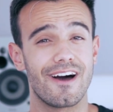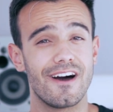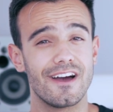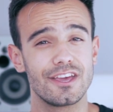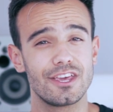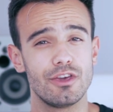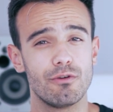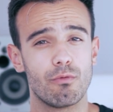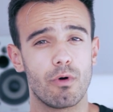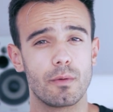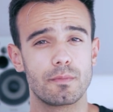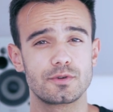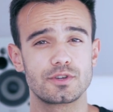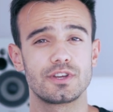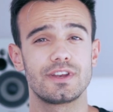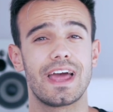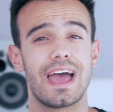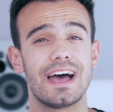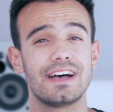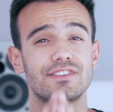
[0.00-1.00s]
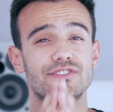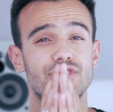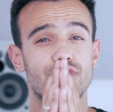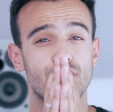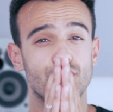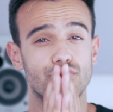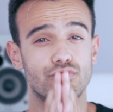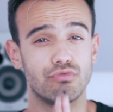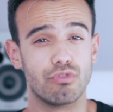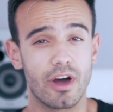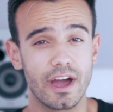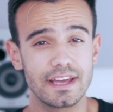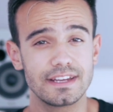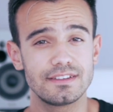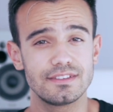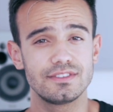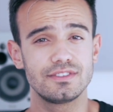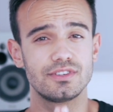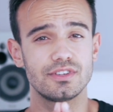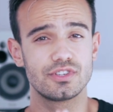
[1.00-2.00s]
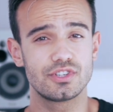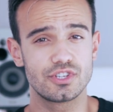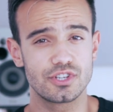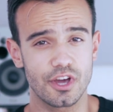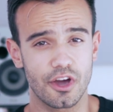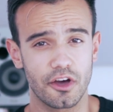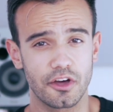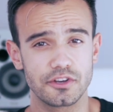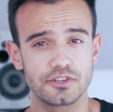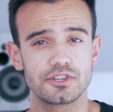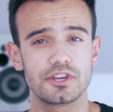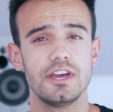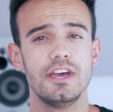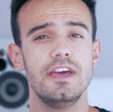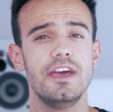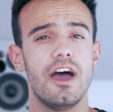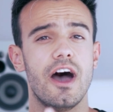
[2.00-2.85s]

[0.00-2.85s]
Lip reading: IQ Option has the right to charge